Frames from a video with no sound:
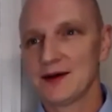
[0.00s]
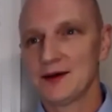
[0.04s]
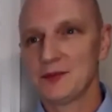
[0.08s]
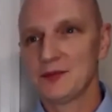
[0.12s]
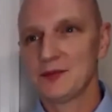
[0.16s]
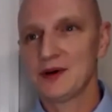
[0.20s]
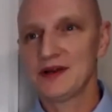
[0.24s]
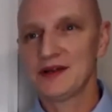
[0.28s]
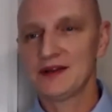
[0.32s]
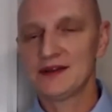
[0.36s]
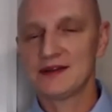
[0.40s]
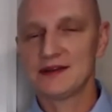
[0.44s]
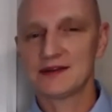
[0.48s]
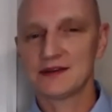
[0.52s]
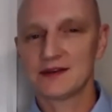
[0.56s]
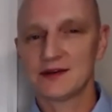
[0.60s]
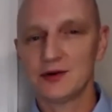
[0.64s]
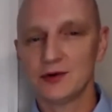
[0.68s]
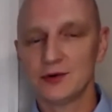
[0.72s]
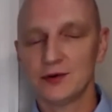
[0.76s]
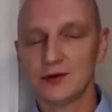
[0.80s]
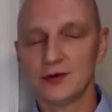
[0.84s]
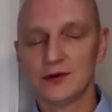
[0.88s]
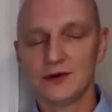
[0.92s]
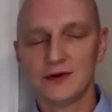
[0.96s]
but it's
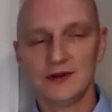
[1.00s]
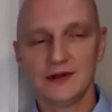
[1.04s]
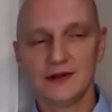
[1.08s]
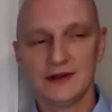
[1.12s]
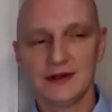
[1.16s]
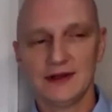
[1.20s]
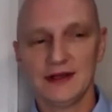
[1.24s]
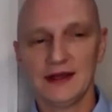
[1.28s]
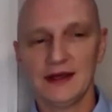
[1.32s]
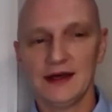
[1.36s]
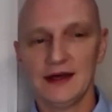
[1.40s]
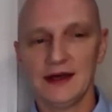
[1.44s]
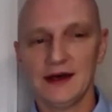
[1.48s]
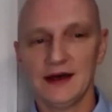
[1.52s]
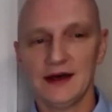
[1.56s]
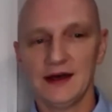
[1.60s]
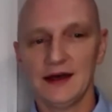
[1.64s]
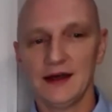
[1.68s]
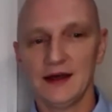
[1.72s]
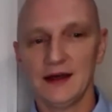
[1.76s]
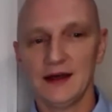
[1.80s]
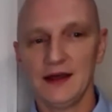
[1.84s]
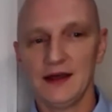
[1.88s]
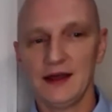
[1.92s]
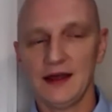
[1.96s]
cool.
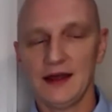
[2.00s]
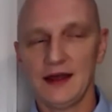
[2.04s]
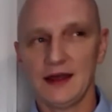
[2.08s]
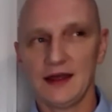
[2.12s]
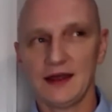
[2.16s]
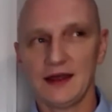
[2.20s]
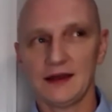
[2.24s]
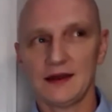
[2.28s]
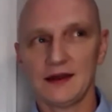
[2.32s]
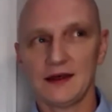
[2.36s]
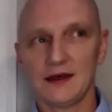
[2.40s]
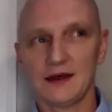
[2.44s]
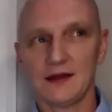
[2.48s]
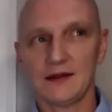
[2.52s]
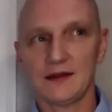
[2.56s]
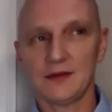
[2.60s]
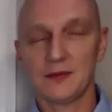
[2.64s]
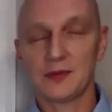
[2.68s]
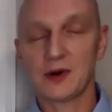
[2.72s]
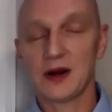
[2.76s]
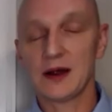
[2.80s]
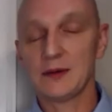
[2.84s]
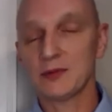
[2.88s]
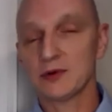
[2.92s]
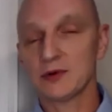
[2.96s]
And the
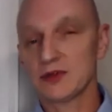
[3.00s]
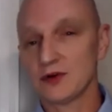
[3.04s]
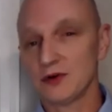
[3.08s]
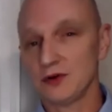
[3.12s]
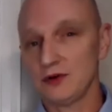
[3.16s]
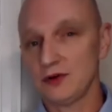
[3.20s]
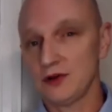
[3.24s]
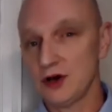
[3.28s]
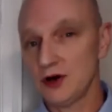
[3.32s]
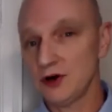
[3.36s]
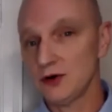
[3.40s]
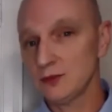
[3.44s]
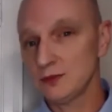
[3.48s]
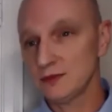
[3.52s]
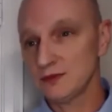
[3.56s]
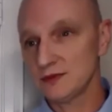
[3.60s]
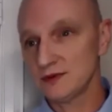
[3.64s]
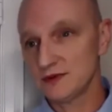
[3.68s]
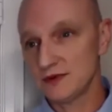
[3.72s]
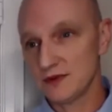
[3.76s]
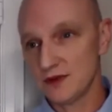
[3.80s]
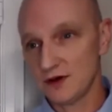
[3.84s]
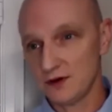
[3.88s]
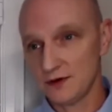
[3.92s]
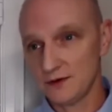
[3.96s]
problem with old
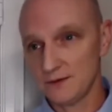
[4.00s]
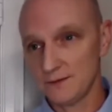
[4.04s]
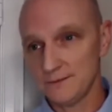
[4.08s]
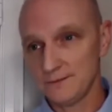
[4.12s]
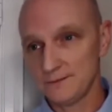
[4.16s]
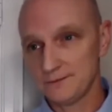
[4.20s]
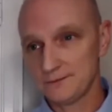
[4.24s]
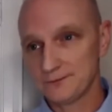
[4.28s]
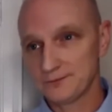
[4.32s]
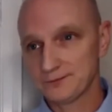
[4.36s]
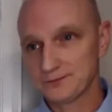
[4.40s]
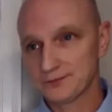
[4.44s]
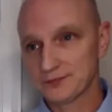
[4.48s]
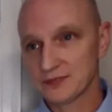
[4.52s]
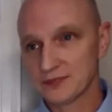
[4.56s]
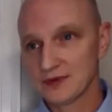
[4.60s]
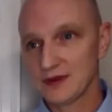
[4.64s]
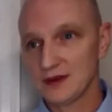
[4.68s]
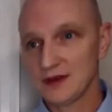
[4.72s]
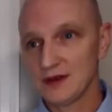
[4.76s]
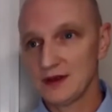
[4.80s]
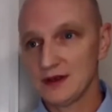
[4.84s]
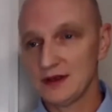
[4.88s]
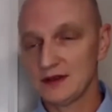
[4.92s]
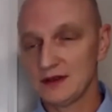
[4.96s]
homes, though,
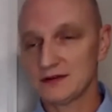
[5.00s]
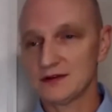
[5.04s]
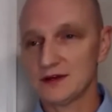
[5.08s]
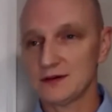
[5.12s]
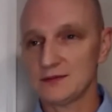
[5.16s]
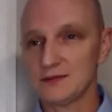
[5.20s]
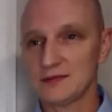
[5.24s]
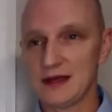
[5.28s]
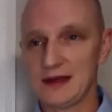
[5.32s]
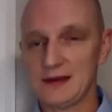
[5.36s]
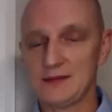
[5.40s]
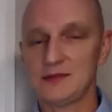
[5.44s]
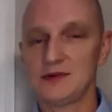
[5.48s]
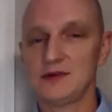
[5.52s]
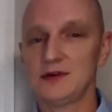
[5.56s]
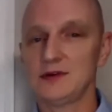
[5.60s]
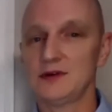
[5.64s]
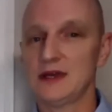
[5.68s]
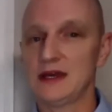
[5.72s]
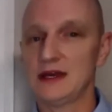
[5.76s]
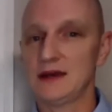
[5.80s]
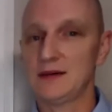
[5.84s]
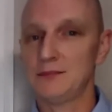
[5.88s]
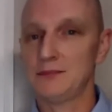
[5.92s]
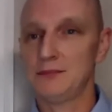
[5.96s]
is sometimes you
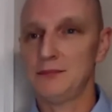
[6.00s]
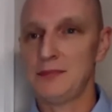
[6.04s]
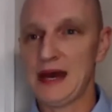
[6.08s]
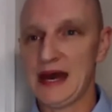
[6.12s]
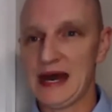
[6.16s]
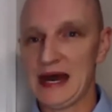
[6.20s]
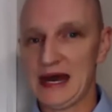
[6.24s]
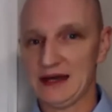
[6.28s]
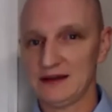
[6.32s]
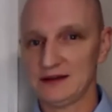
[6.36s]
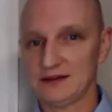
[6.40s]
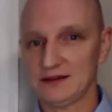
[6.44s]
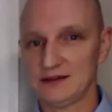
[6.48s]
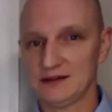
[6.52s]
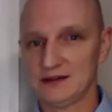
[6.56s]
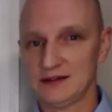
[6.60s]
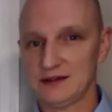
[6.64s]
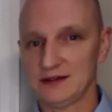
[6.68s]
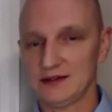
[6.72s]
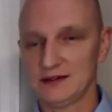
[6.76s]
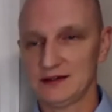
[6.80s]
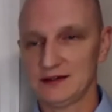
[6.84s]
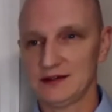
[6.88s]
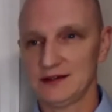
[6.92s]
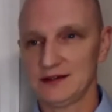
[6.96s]
get
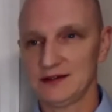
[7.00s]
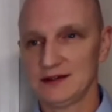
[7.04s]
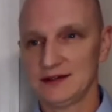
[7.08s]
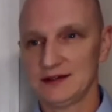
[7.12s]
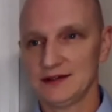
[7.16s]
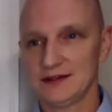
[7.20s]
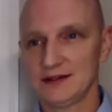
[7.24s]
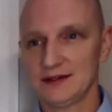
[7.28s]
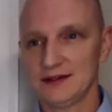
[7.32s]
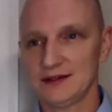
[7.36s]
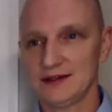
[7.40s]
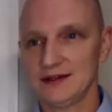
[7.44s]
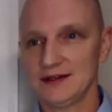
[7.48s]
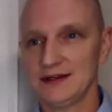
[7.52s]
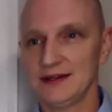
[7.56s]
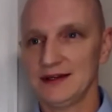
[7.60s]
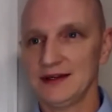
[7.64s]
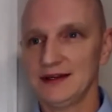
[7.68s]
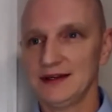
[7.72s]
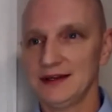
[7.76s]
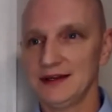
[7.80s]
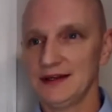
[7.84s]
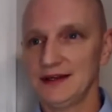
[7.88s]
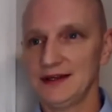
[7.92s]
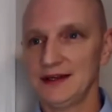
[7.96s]
bats
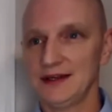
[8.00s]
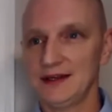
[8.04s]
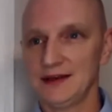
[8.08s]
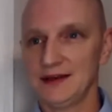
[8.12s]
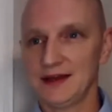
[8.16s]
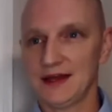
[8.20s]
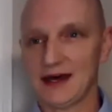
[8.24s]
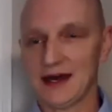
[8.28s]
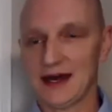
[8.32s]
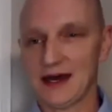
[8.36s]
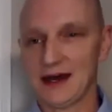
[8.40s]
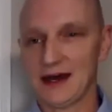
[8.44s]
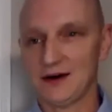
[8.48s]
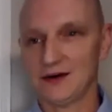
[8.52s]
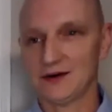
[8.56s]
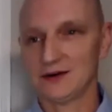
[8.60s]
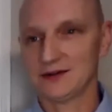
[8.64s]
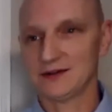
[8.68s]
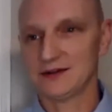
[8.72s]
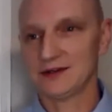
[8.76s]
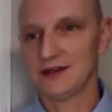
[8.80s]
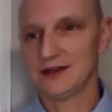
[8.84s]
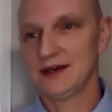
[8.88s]
in the house.